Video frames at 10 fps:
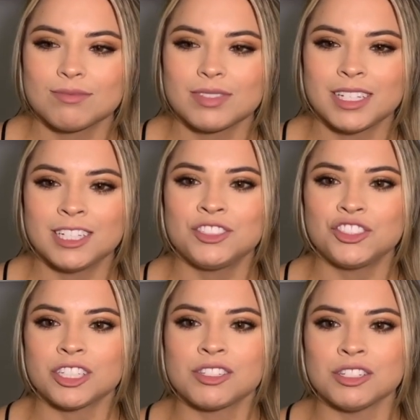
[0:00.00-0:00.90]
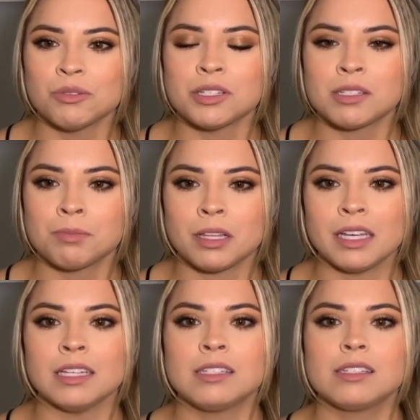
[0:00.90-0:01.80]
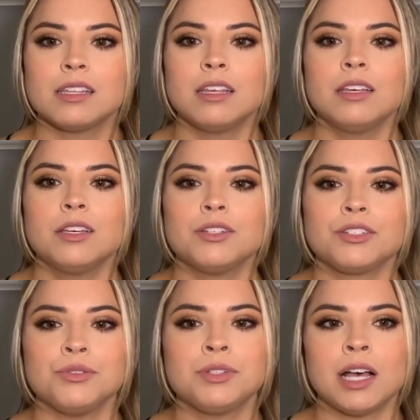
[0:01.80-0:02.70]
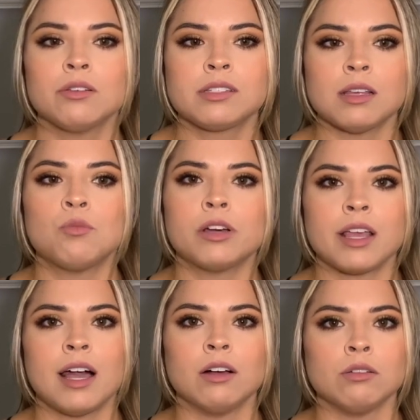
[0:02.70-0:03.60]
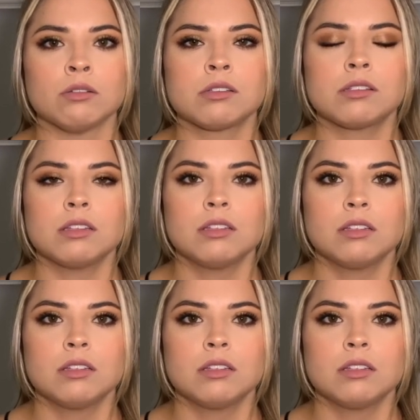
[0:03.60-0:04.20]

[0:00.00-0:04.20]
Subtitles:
It is just no one's place to tell someone else